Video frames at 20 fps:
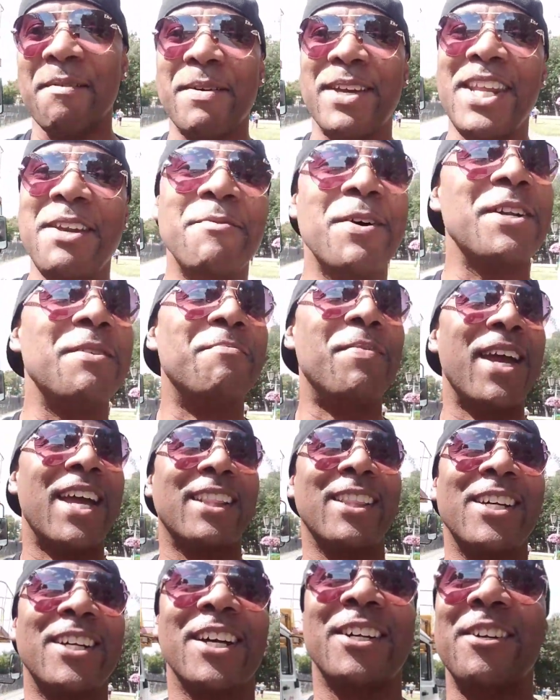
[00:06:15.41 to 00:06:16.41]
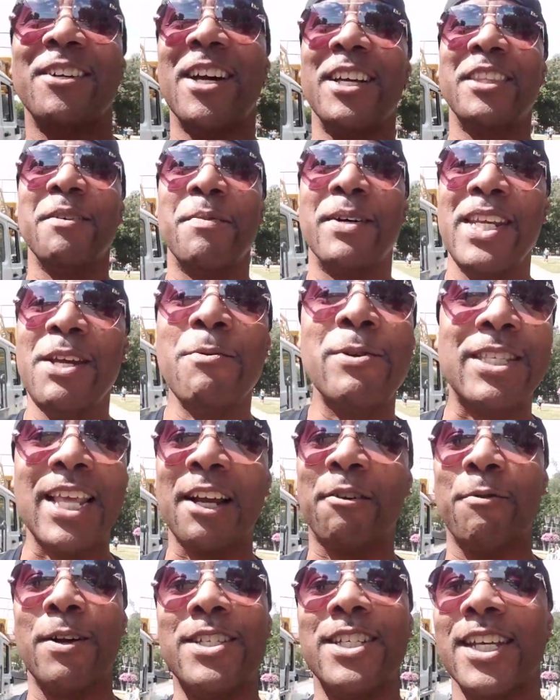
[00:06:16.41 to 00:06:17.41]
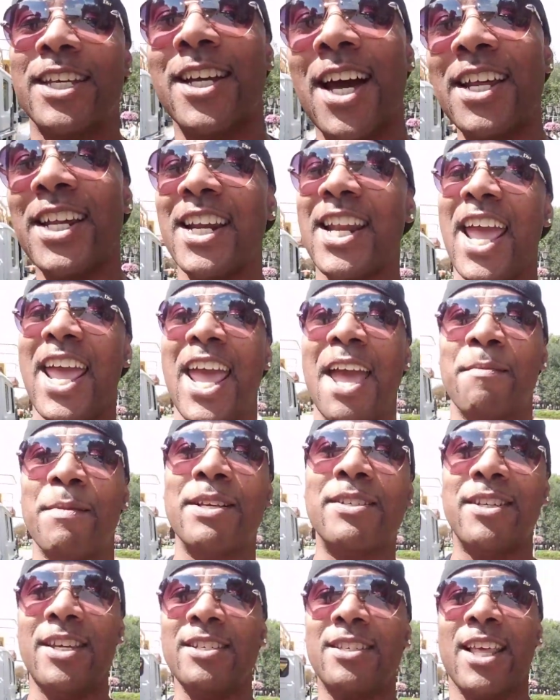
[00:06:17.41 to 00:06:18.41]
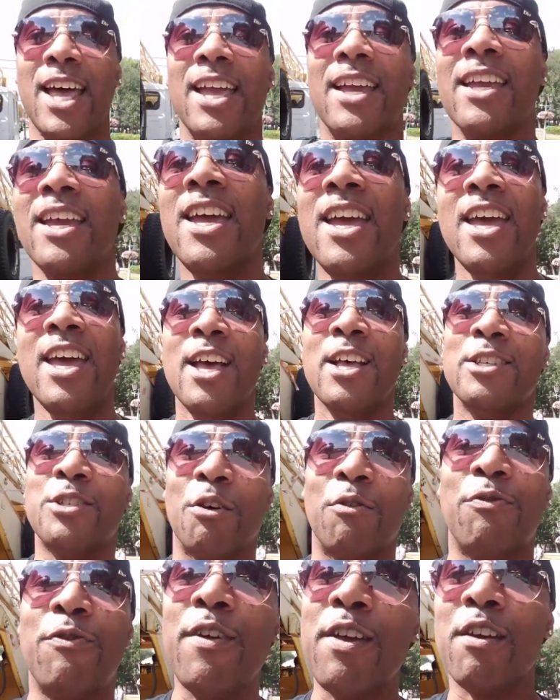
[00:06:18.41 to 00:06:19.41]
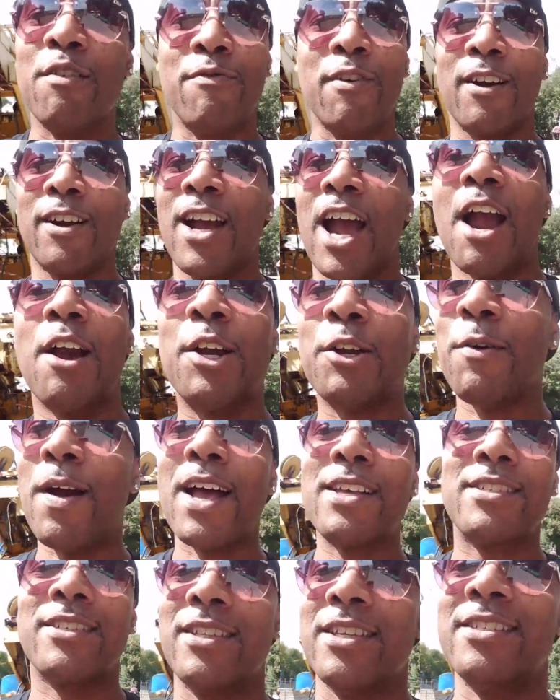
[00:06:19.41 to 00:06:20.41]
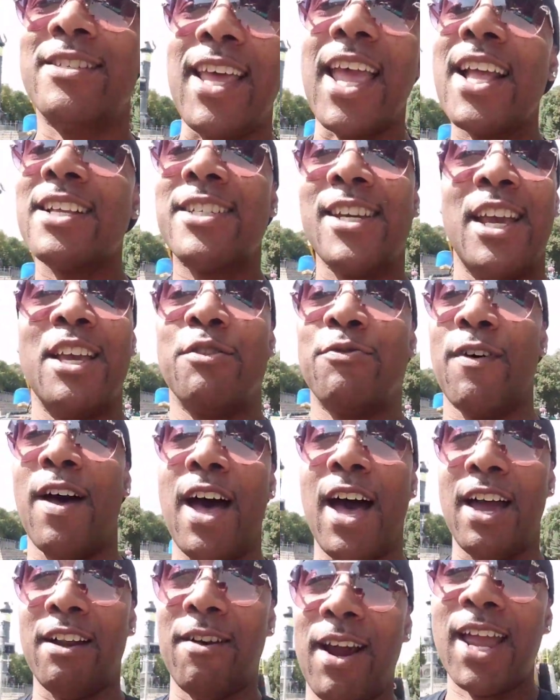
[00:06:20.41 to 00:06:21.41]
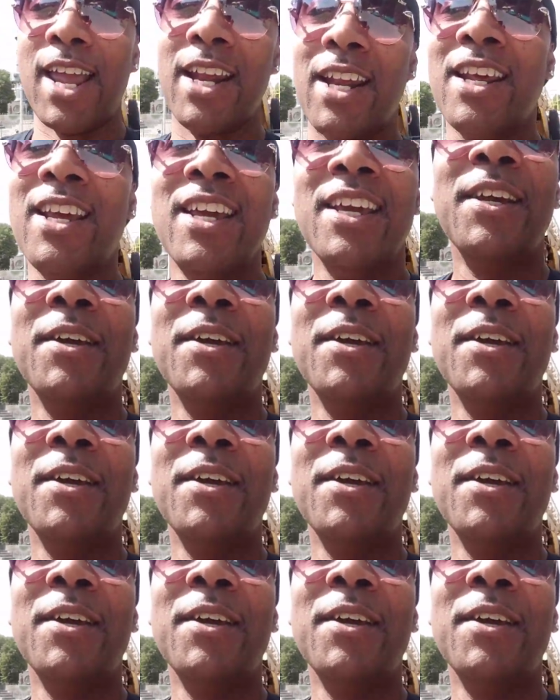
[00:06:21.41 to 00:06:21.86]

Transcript: I mean, he wasn't bad looking or nothing, but he was like Richie Cunningham and she's like Sofia Vergara rather than Sanchez fine, right?